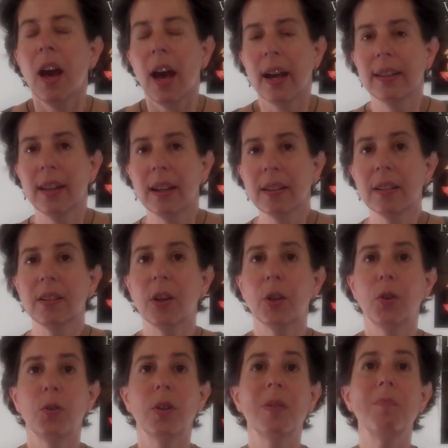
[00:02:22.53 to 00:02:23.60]
I'd like to tell
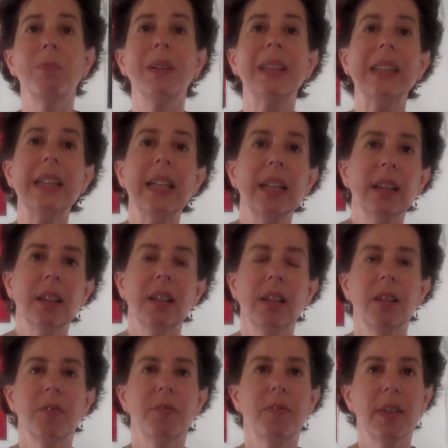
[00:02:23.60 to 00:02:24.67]
you a
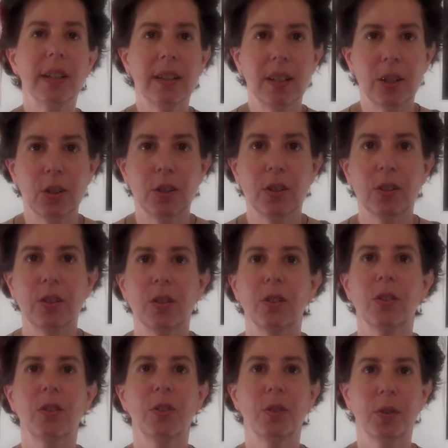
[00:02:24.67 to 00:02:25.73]
completely fictitious
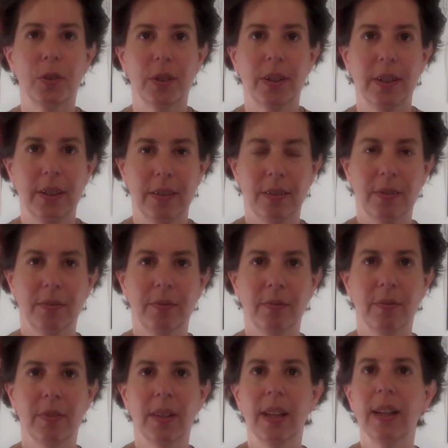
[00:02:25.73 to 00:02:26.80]
story
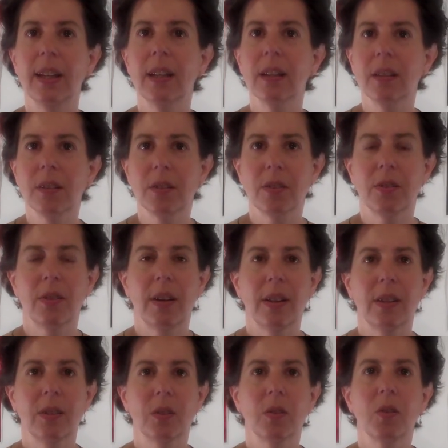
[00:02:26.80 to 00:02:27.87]
that
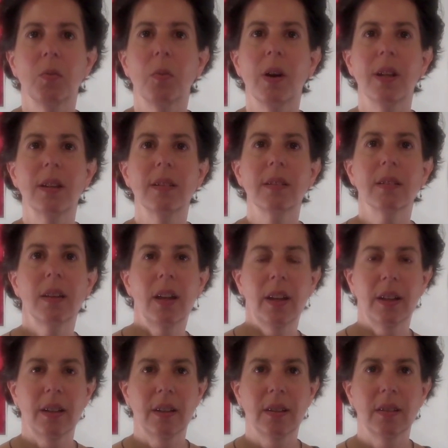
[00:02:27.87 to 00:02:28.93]
illustrates what it's like